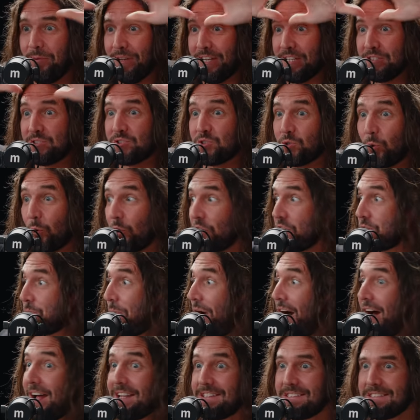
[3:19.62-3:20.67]
people in
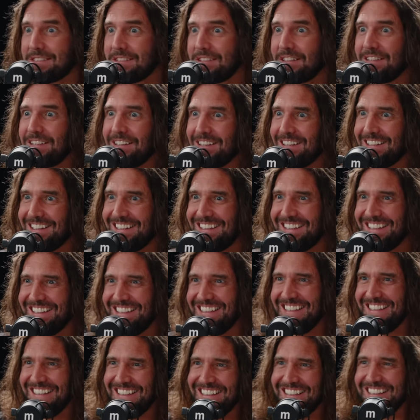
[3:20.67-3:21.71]
storage pods. I think
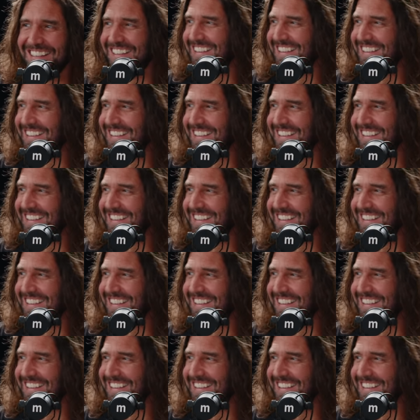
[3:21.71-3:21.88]
that's actually